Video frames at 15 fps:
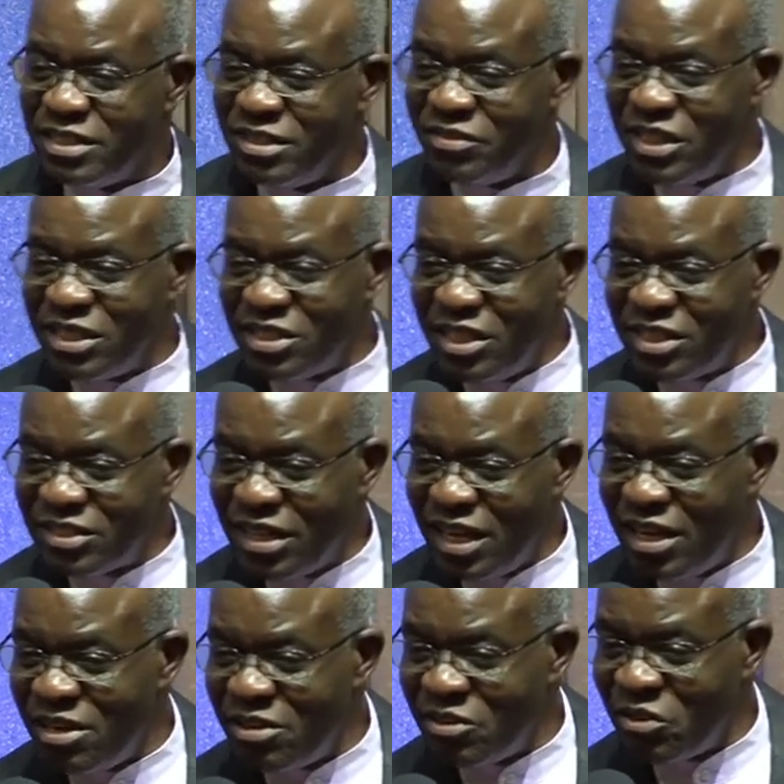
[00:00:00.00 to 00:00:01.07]
This, this,
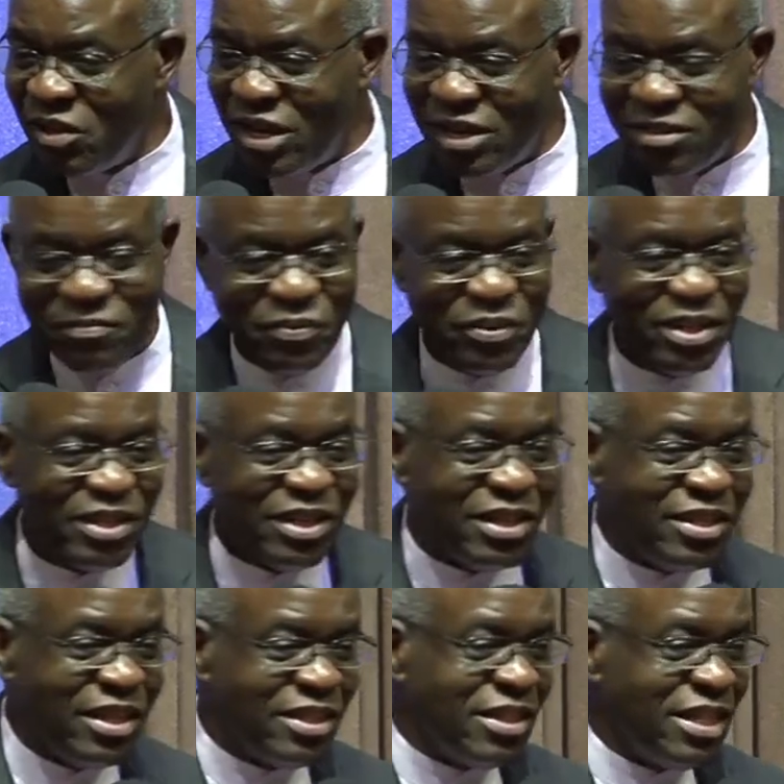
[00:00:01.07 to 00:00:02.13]
uh, uh,
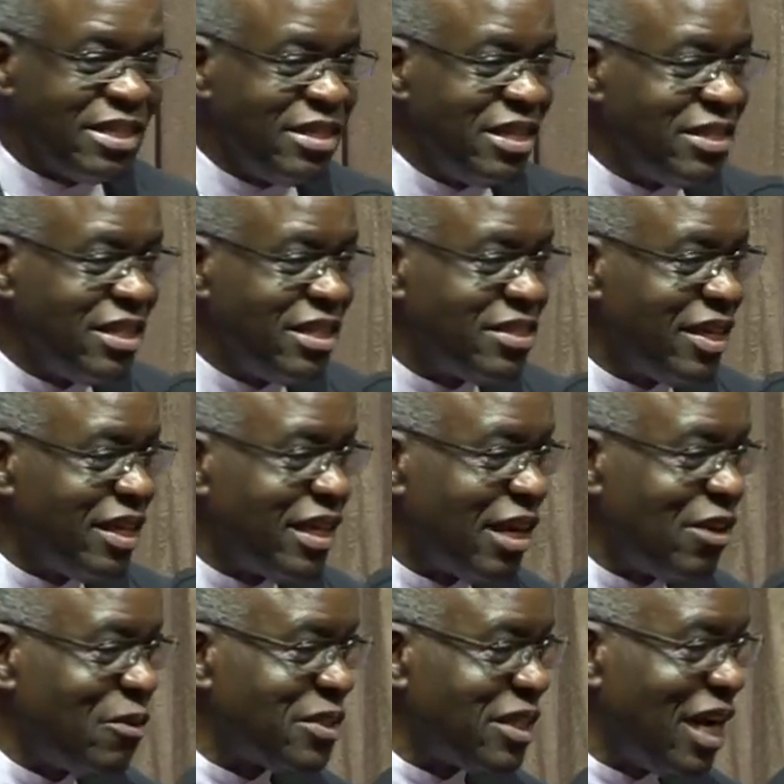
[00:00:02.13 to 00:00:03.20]
this, this, this thing that
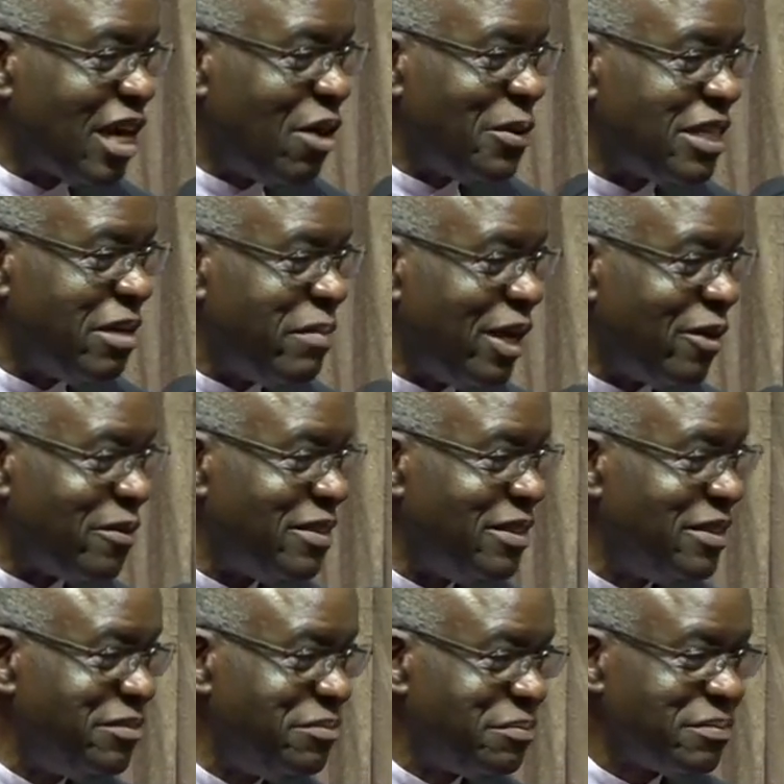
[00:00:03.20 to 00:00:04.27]
looks like a watermelon.
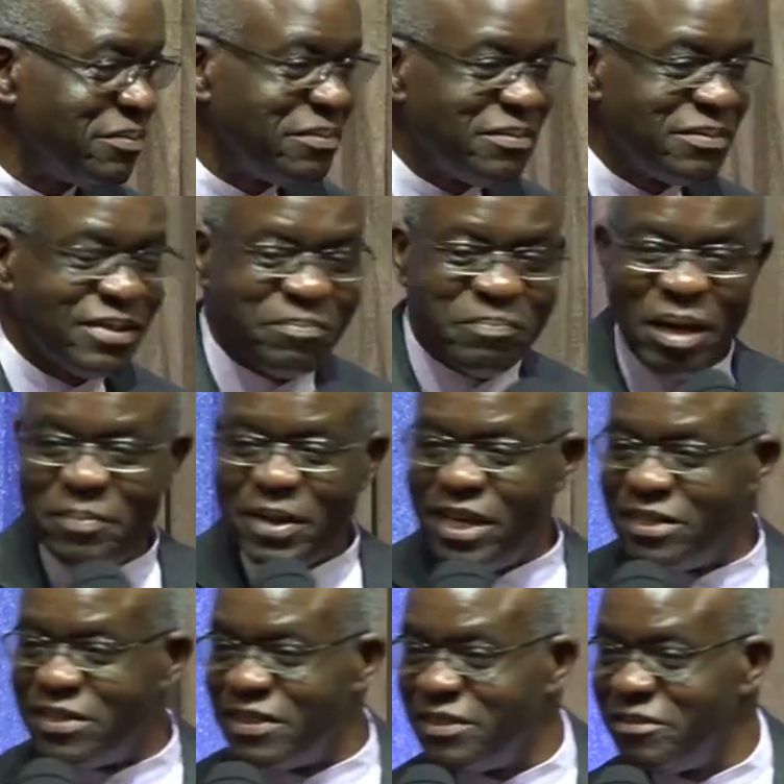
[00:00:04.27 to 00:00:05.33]

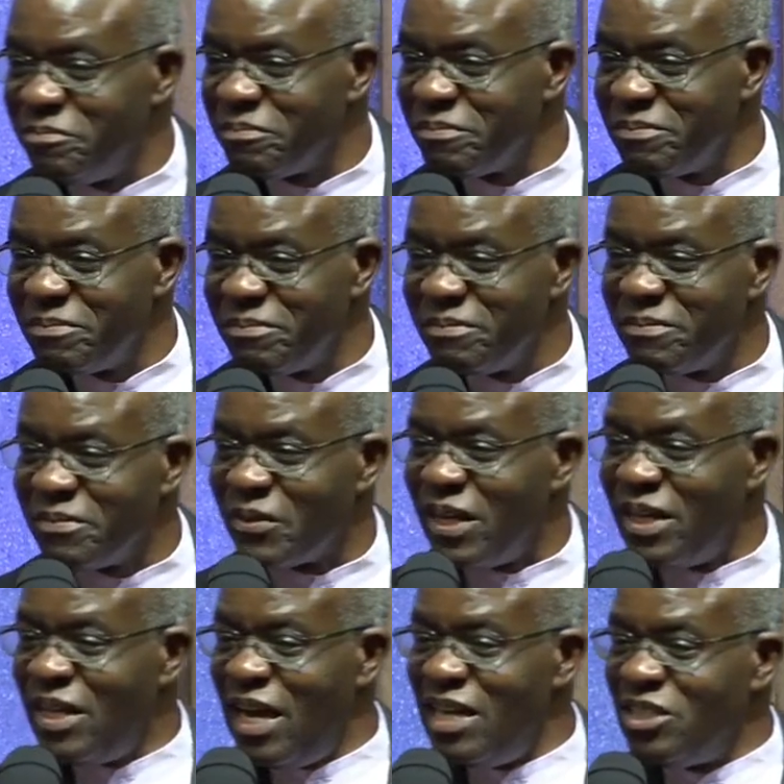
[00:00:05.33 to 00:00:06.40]
Pumpkins. Okay,
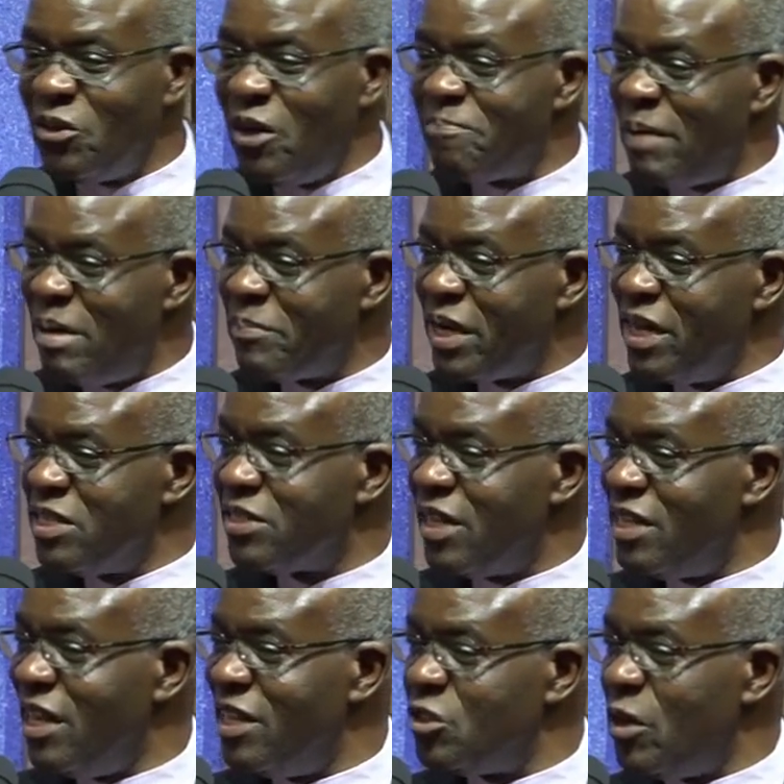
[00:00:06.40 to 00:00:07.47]
they enjoy pumpkins and
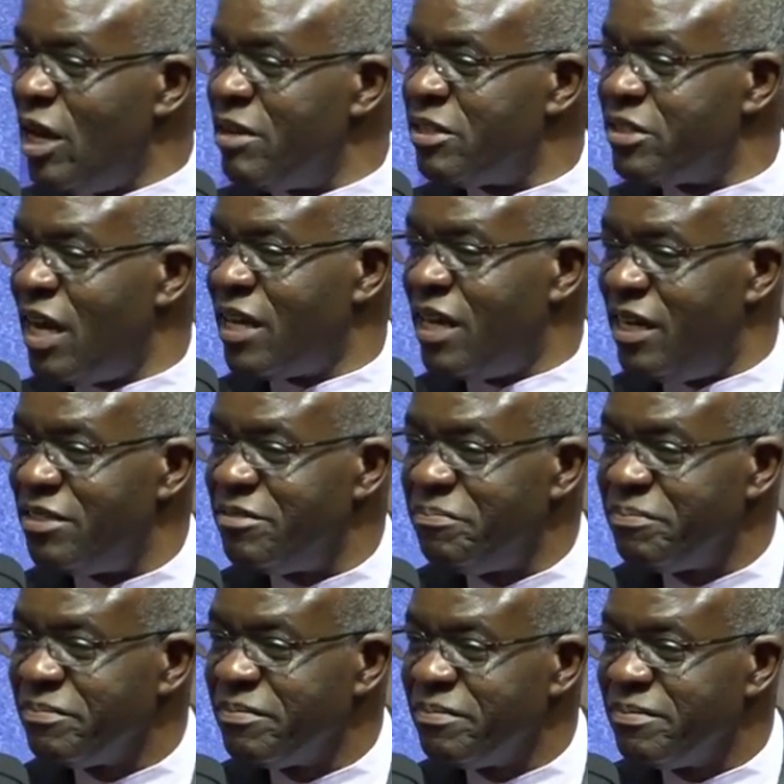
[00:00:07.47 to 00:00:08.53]
they enjoy turkey.
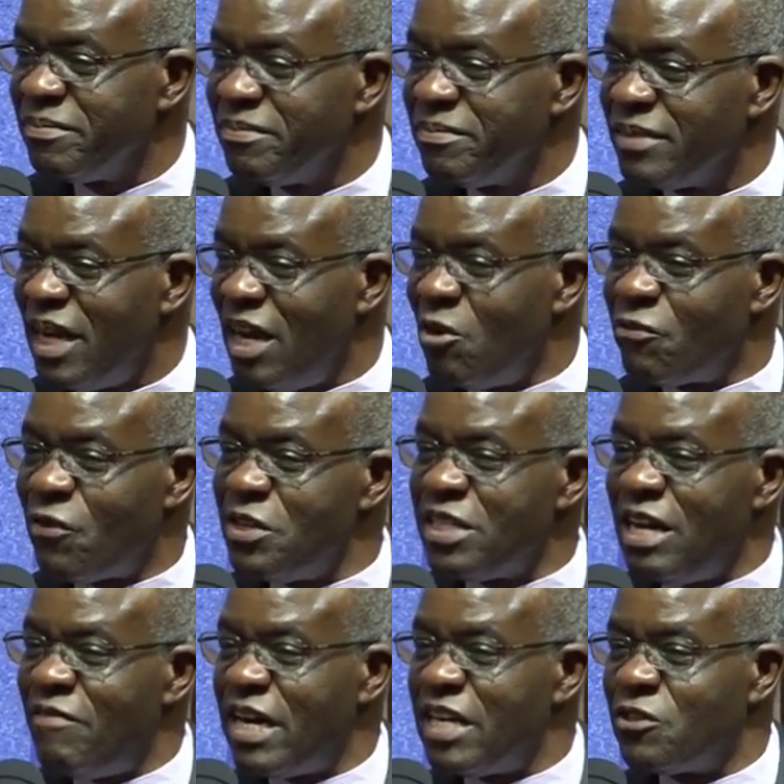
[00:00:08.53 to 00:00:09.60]
And of course, they have
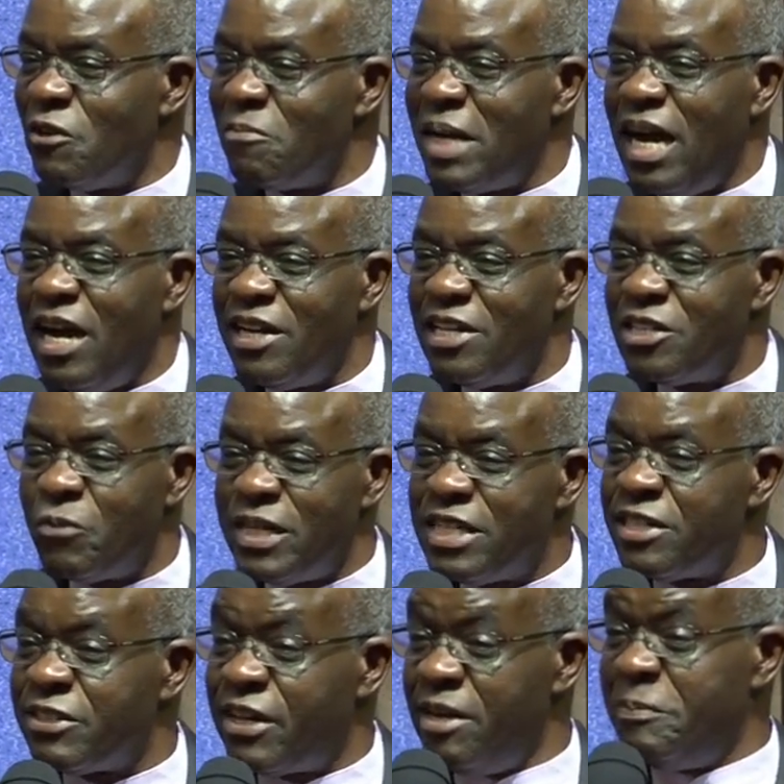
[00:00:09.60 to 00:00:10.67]
a reason behind it, which is
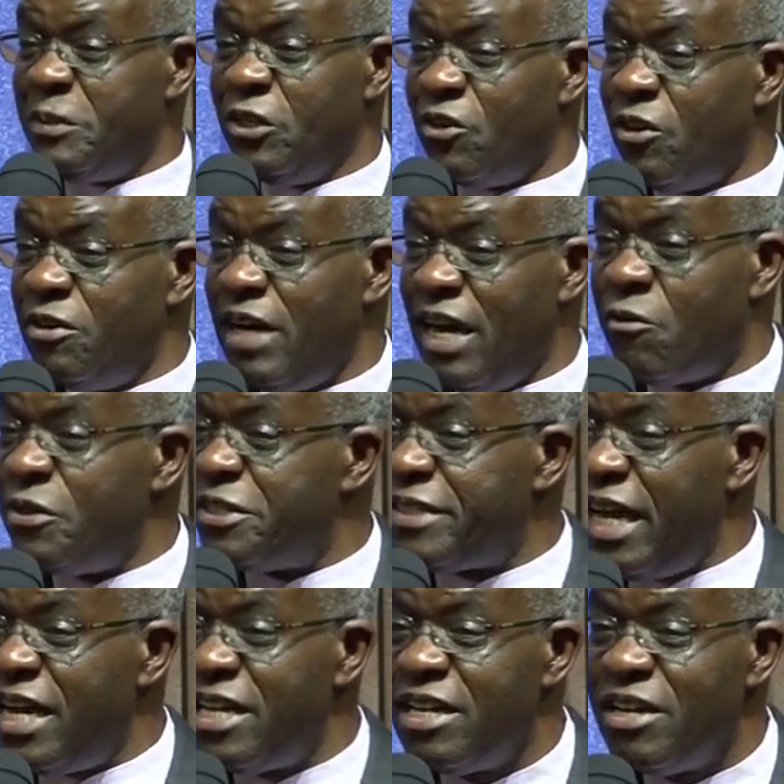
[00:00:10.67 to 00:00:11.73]
scriptural, I could
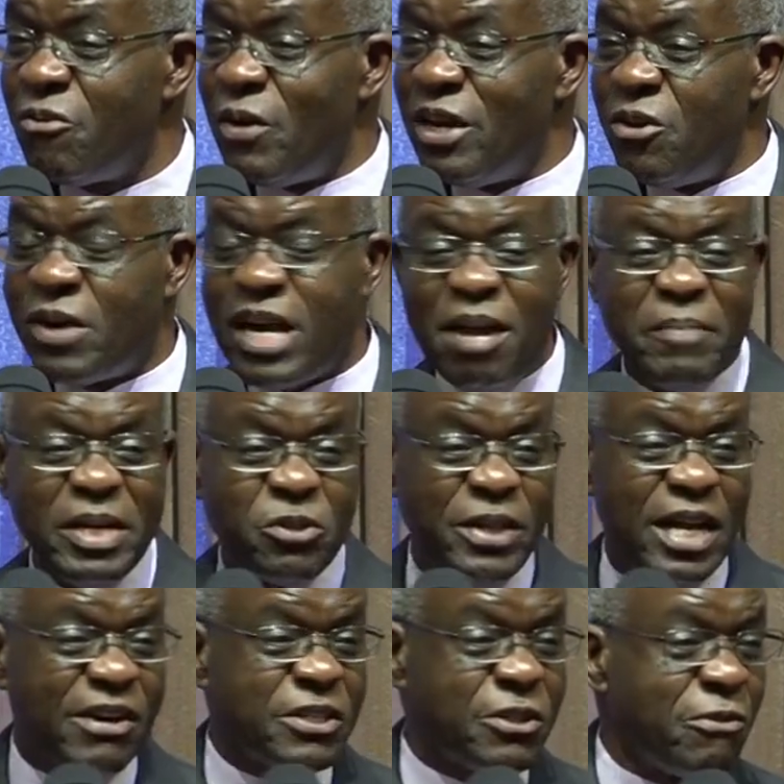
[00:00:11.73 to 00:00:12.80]
say, when you come into the
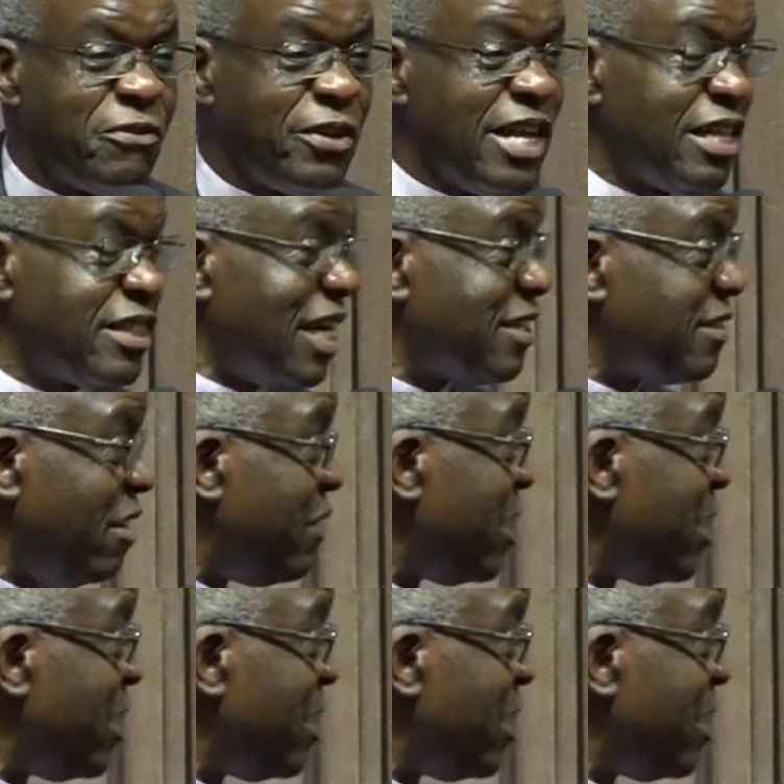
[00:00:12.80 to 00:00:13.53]
reason for their thanksgiving.